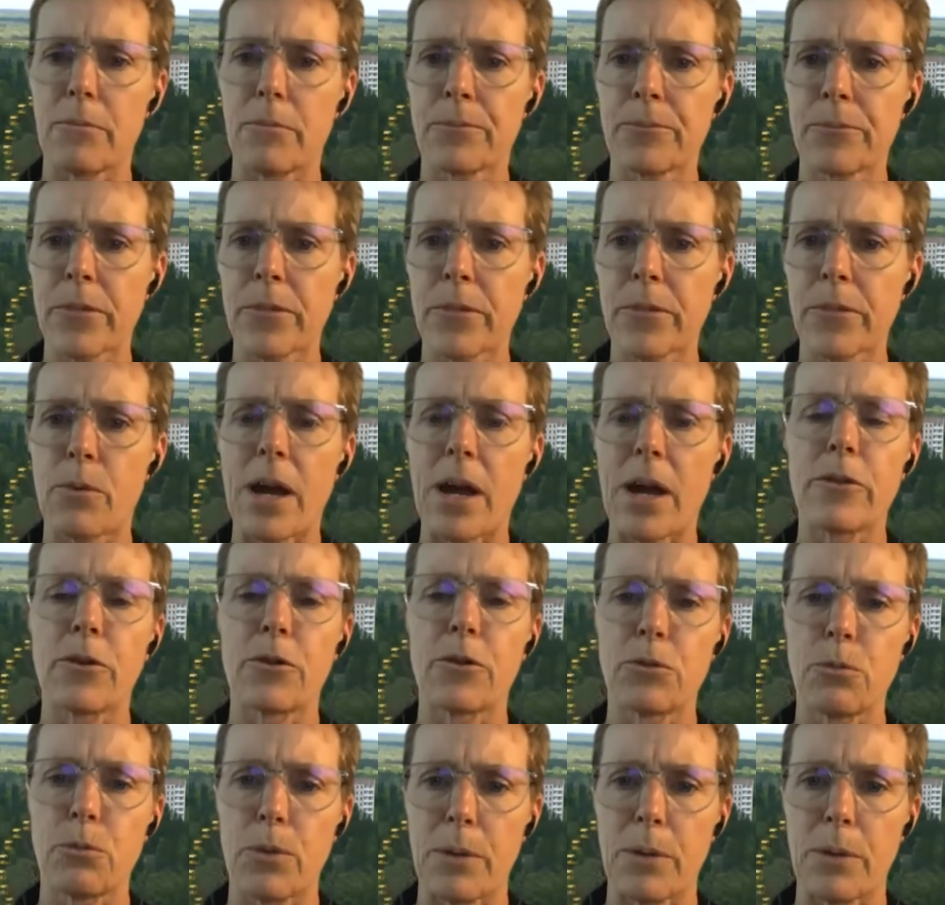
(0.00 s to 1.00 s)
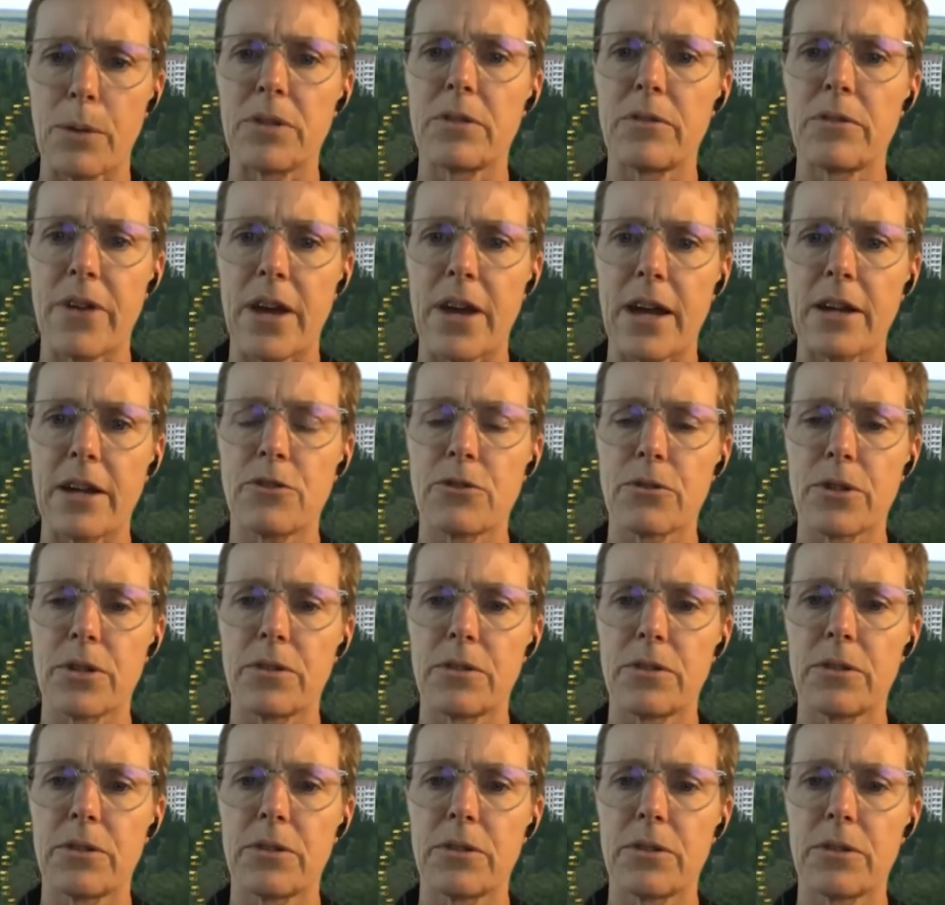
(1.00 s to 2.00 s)
around those weapons
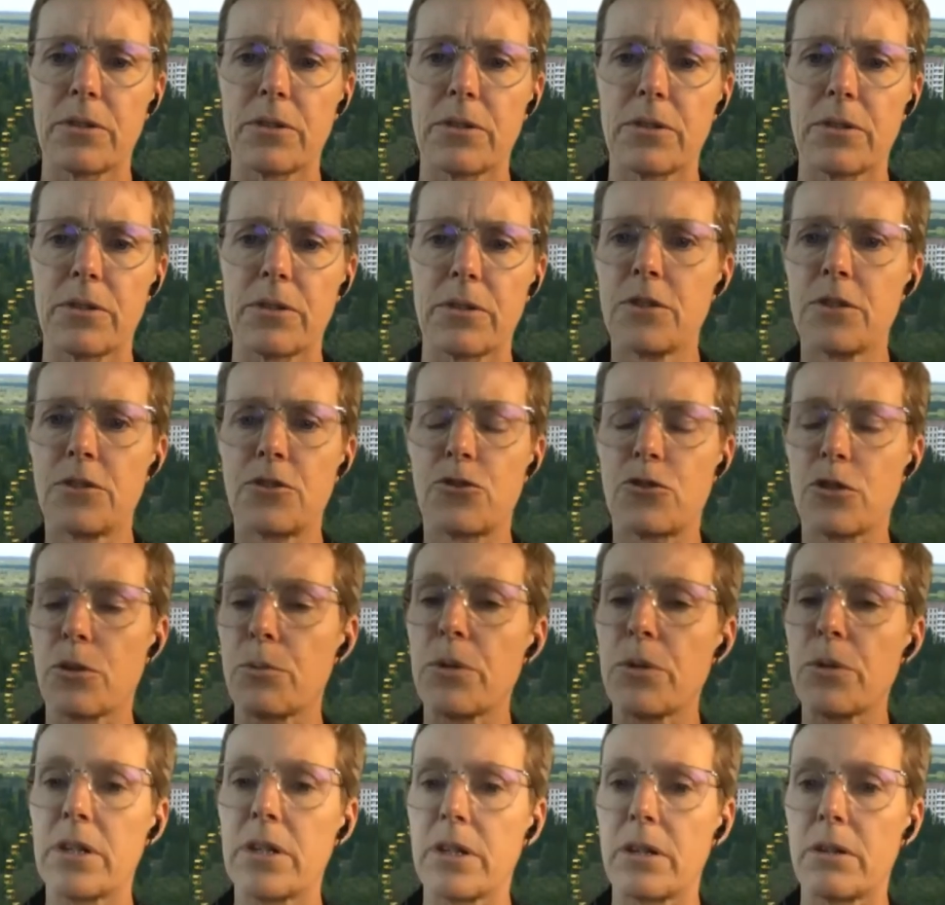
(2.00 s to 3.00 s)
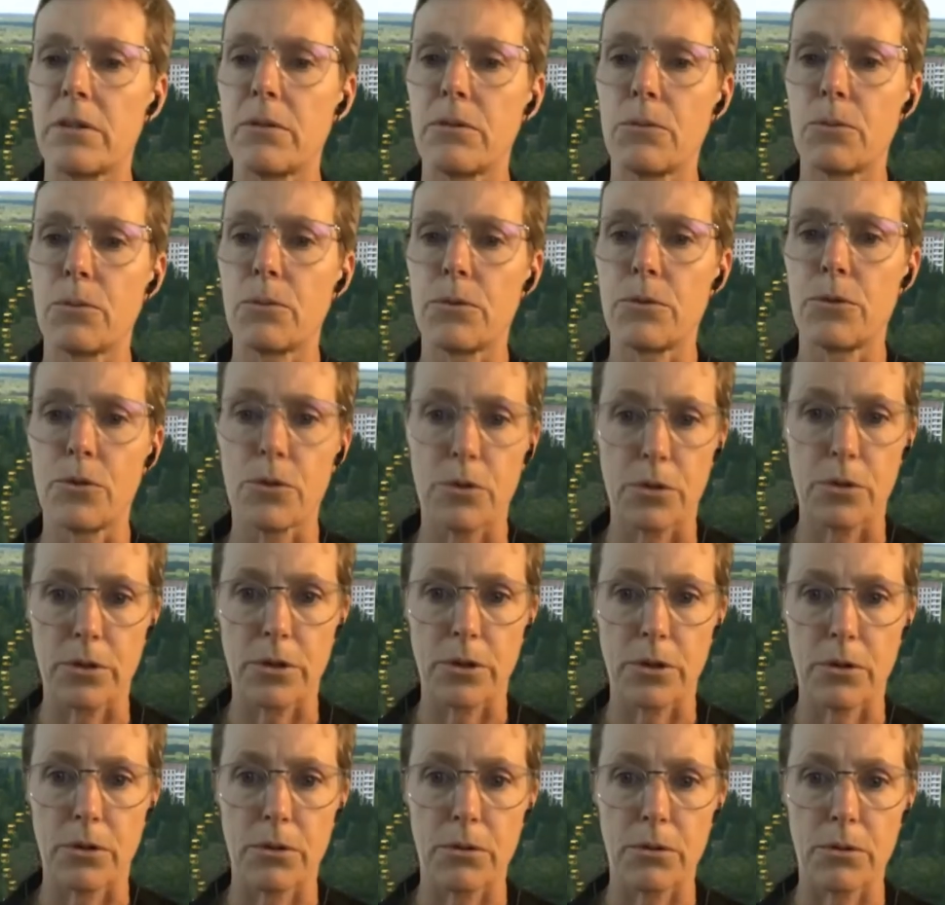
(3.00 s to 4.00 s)
factories, distributed
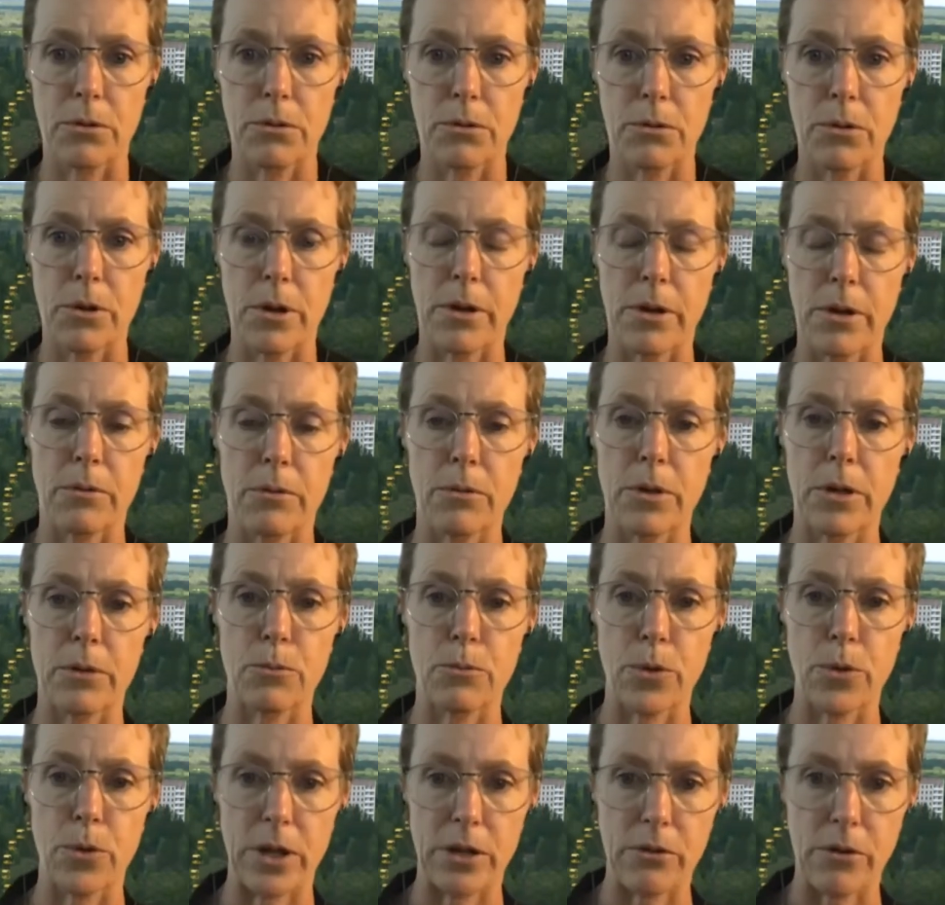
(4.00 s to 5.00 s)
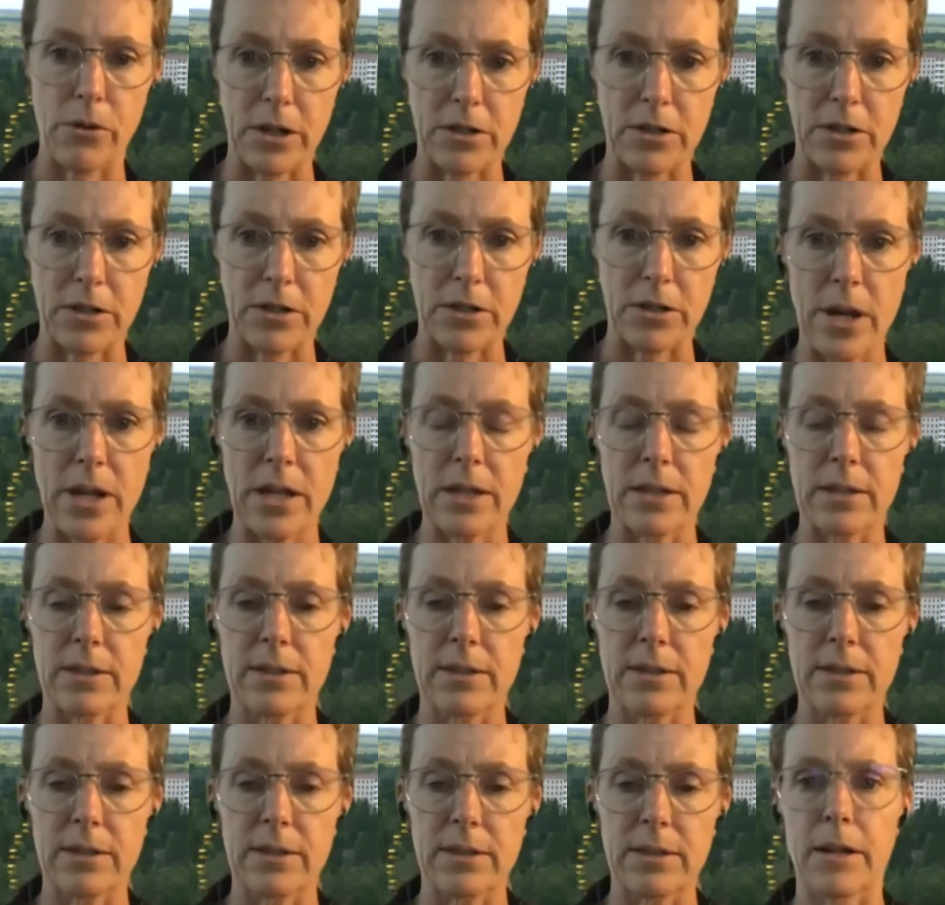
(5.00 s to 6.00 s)
nuclear radioactive
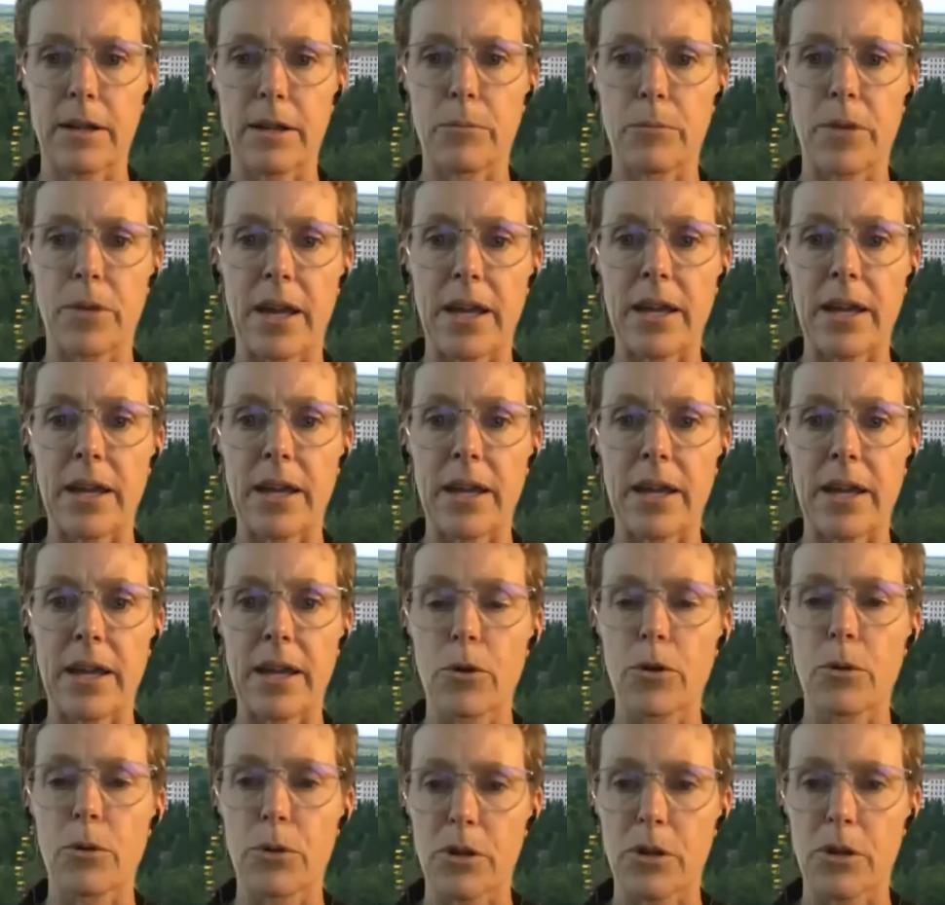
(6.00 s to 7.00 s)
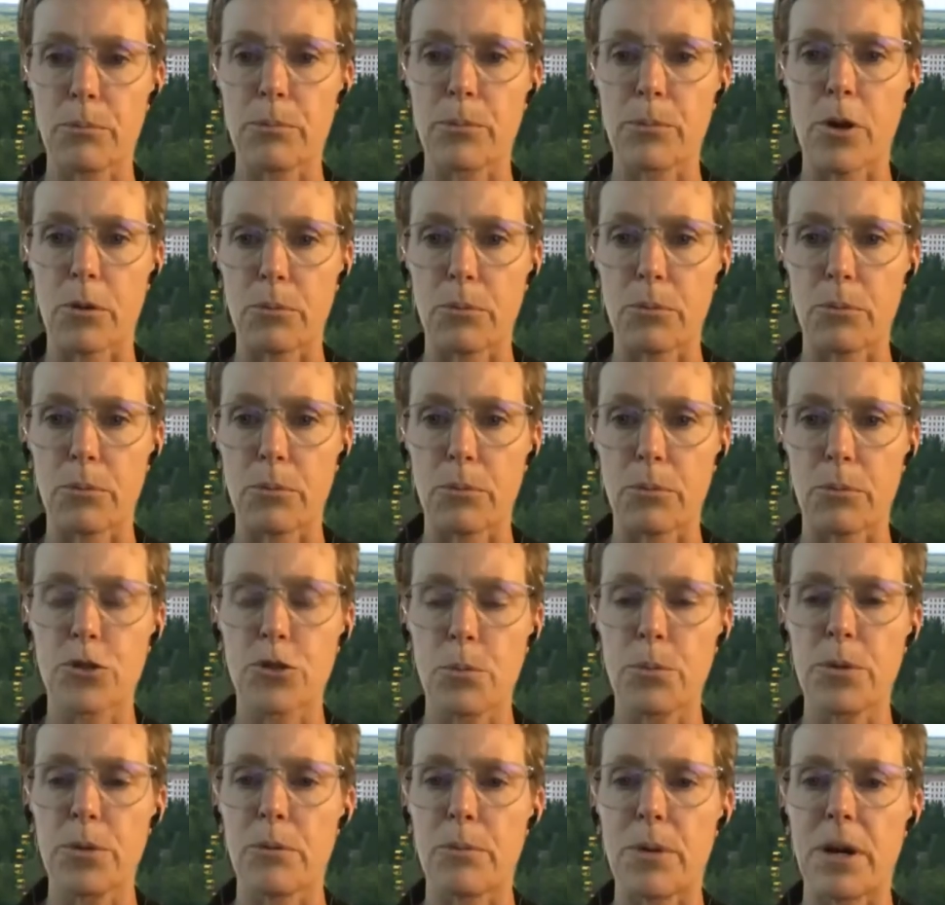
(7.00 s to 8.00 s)
waste. I wrote a book called
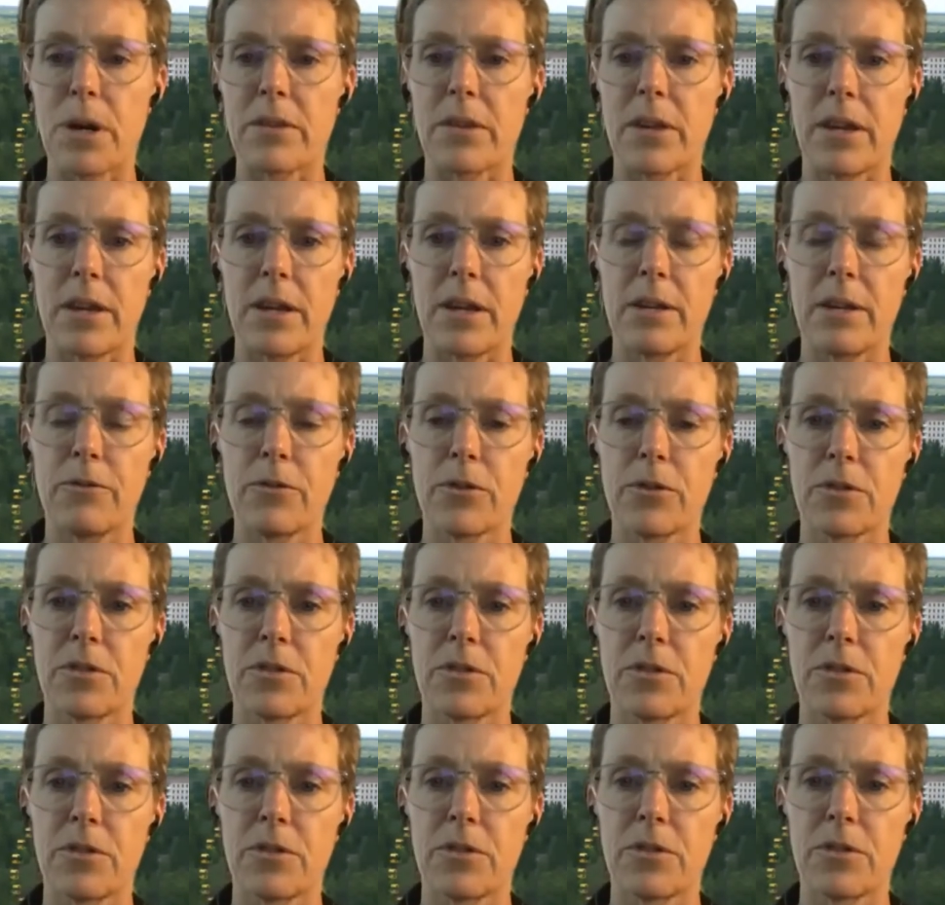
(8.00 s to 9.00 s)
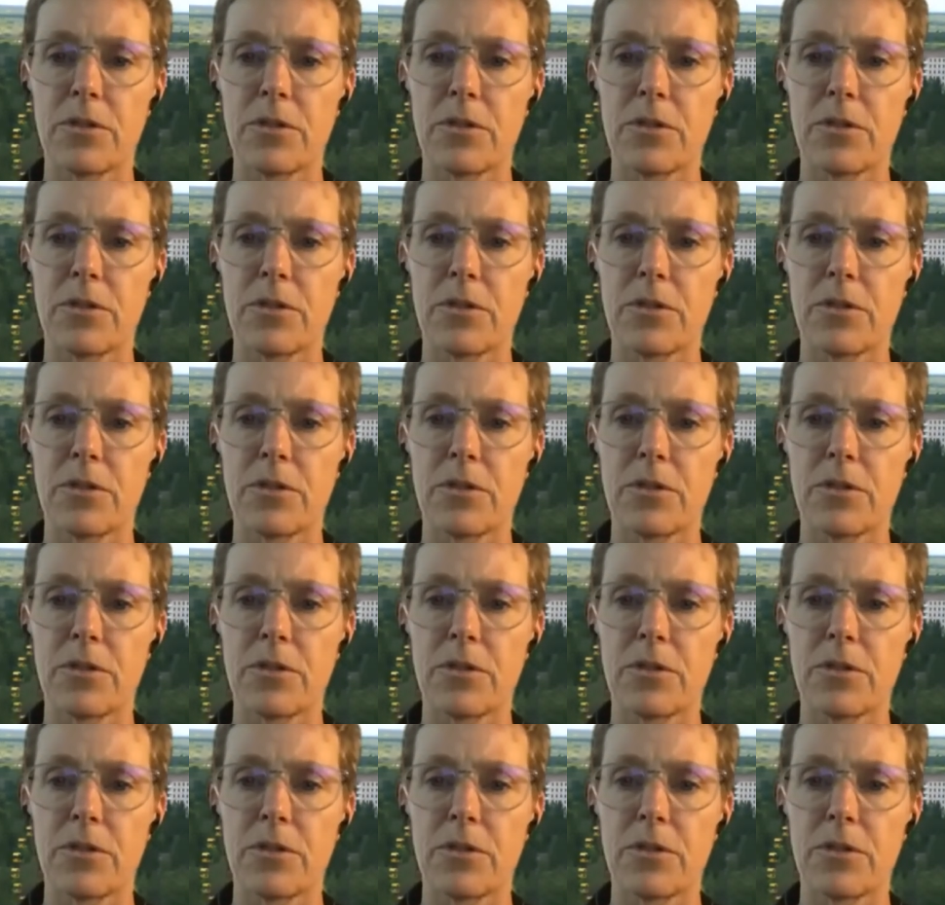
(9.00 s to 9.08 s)
Plutopia about the Hanford site